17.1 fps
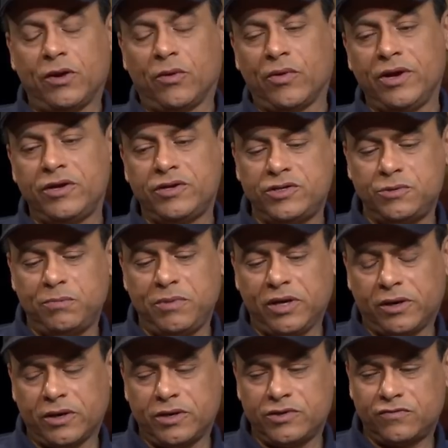there is,
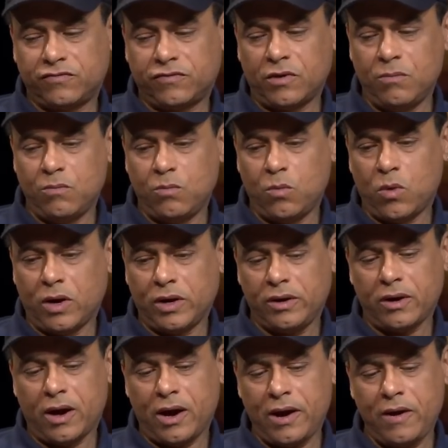because from
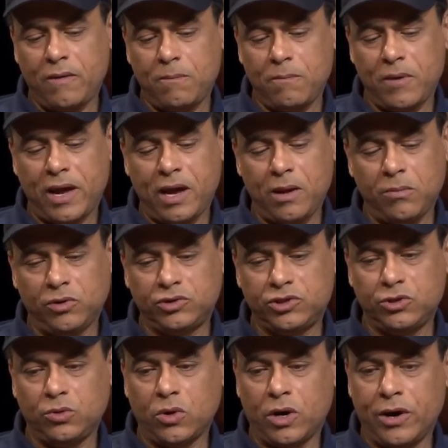what I am able
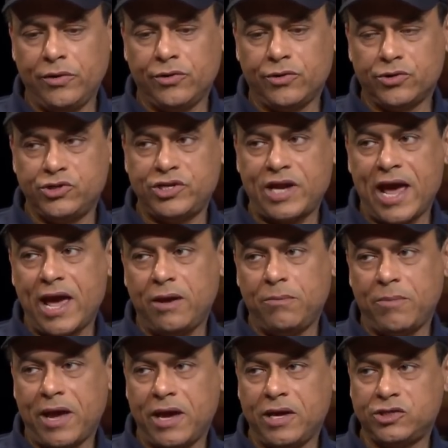to
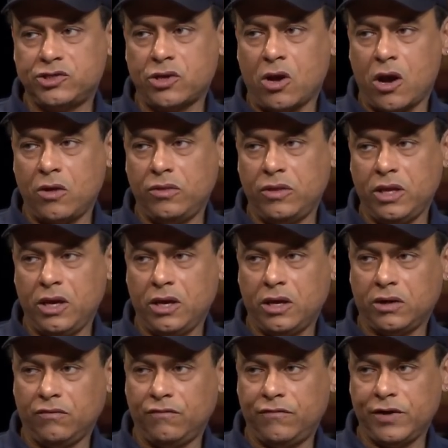understand based on the
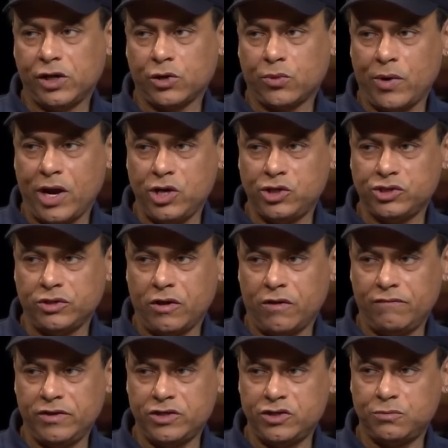configuration
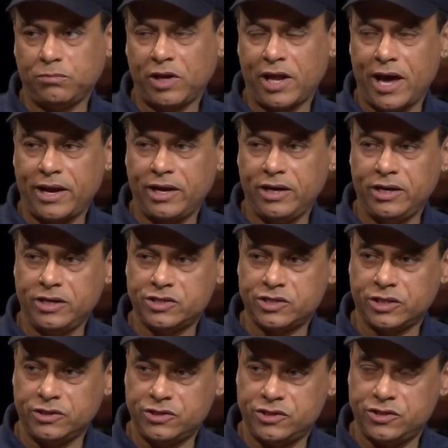of this planet,
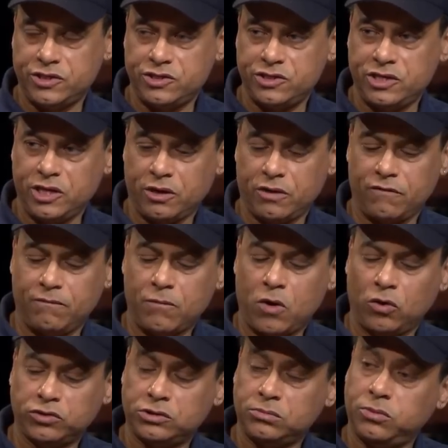it's consisting of
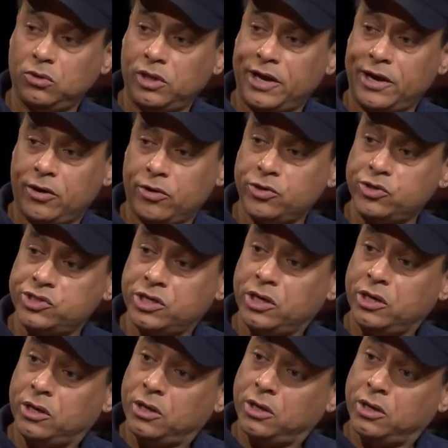multiple layers.